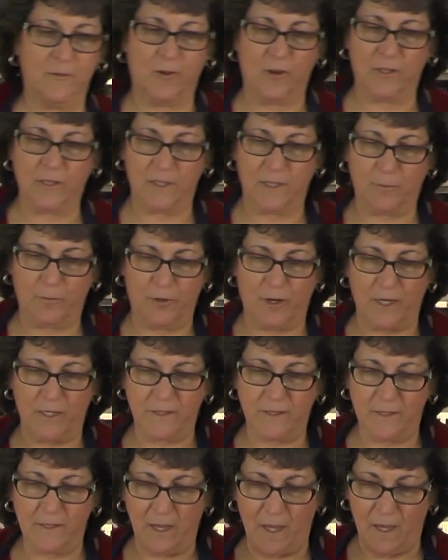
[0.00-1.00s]
garlic
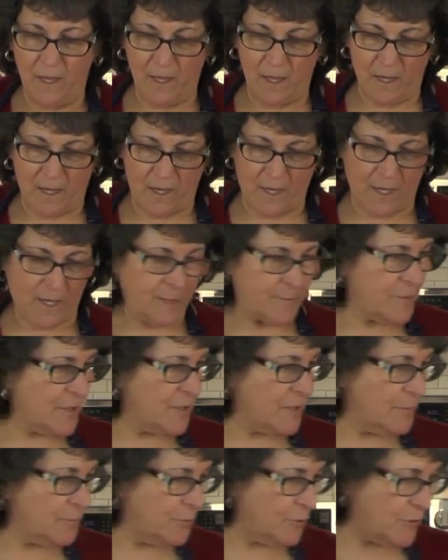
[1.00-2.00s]
press. I'm
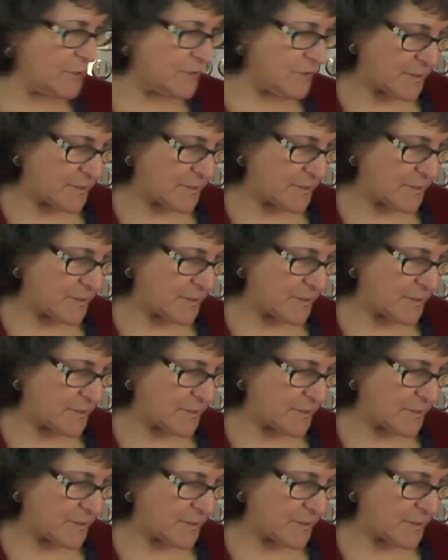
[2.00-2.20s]
going to put